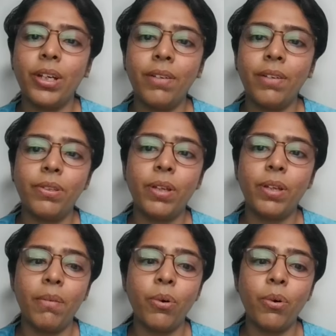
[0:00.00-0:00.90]
So there are
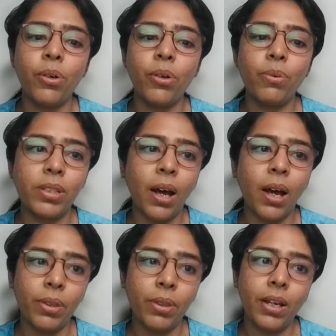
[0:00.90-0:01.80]
more tools out
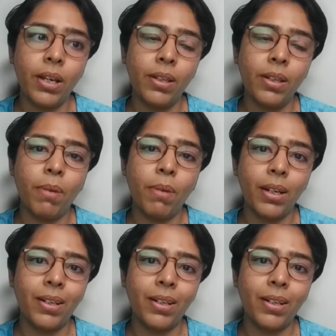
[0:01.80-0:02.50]
there in the market